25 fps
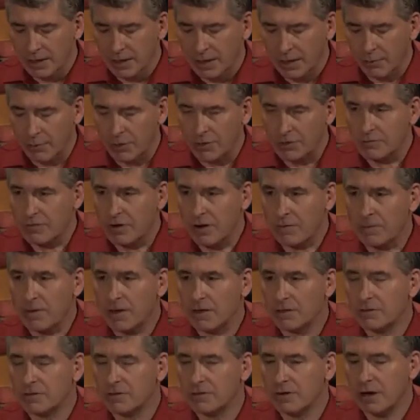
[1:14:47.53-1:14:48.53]
We
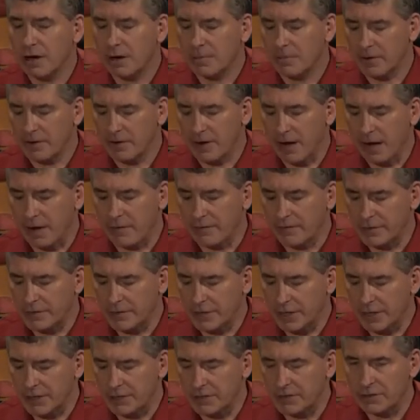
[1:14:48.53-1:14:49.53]
struck, struck up a
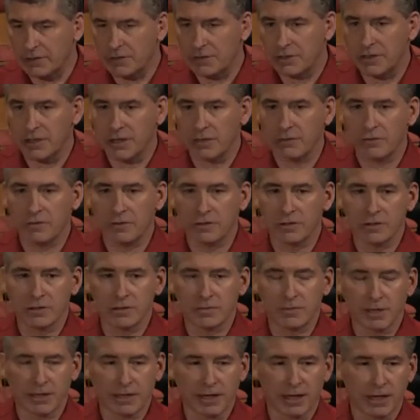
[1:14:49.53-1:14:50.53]
conversation. She
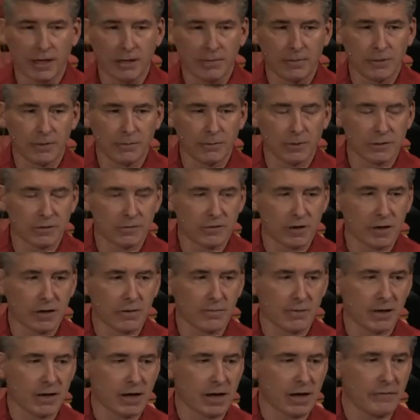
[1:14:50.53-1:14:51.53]
introduced me to him, and we struck
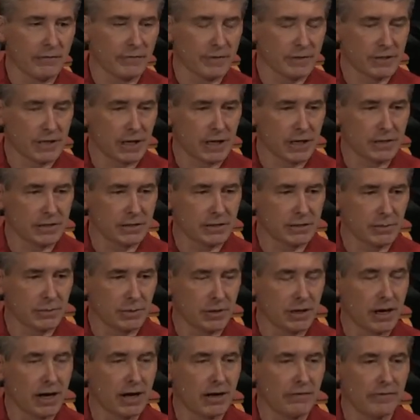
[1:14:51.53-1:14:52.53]
up a conversation, and
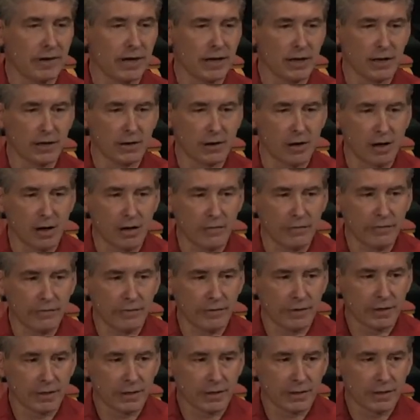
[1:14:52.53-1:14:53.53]
we kind of hit it off,
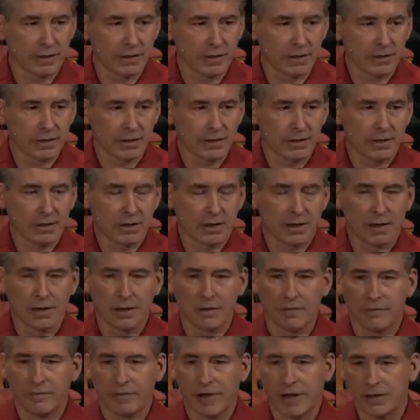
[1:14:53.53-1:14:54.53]

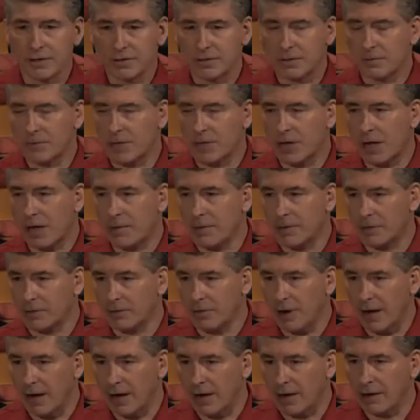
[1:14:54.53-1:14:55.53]
uh, found some common
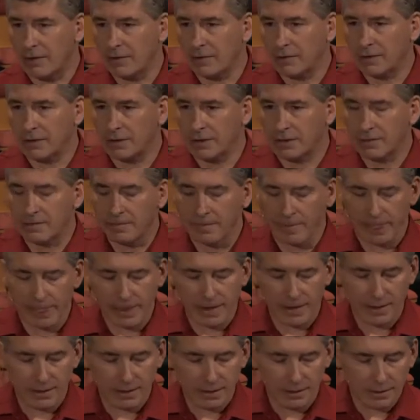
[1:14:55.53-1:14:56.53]
ground, and
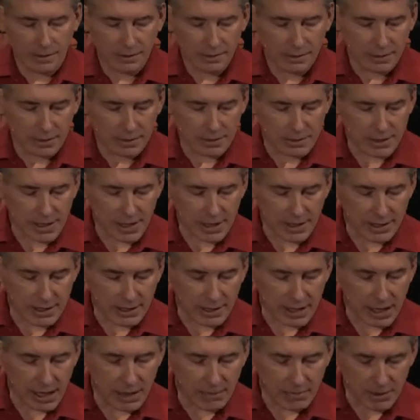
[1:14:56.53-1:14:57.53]
decided to
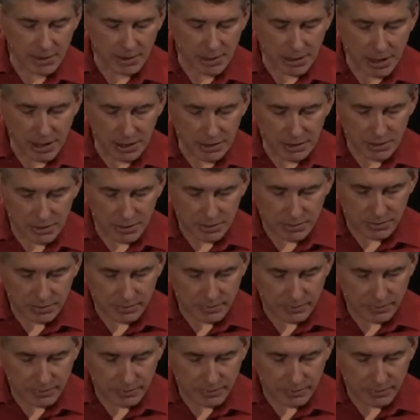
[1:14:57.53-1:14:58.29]
keep in touch.